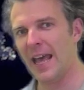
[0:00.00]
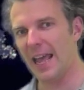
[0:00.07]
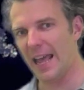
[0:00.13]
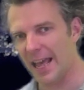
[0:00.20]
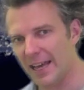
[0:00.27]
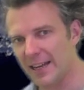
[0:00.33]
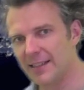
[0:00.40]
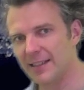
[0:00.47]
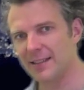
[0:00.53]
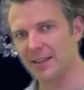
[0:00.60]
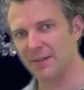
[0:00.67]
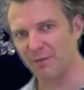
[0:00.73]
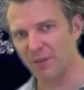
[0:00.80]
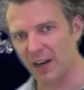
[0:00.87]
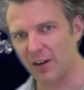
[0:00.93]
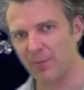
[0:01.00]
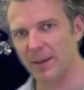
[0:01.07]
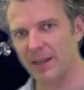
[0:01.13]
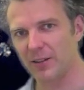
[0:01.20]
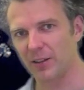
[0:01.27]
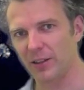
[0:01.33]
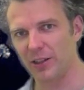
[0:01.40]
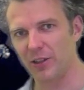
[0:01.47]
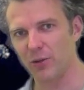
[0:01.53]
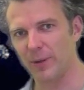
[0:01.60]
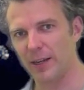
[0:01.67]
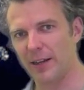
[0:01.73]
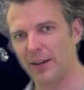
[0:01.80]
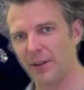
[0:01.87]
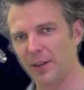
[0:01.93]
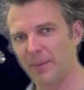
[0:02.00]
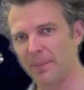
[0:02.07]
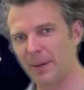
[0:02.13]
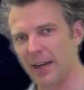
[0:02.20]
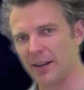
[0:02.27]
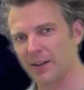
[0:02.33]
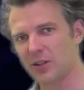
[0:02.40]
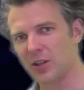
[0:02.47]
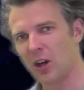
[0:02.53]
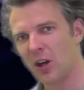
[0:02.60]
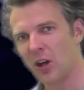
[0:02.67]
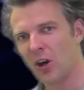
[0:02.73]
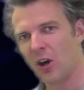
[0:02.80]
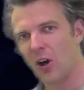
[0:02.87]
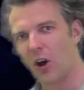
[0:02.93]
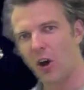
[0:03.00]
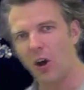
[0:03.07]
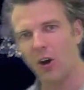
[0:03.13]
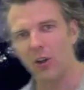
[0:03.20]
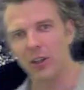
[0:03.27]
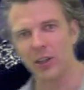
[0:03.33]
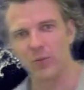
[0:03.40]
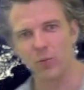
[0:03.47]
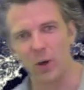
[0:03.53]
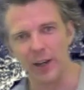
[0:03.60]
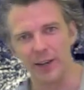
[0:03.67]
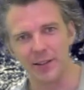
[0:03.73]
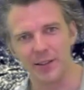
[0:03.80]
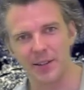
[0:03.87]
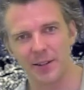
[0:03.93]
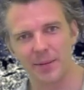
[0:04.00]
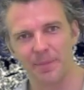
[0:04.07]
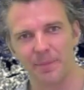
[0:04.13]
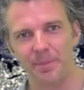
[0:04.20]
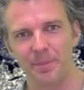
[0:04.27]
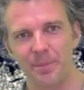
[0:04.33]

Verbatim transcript: and its environmental and human health impacts all at once?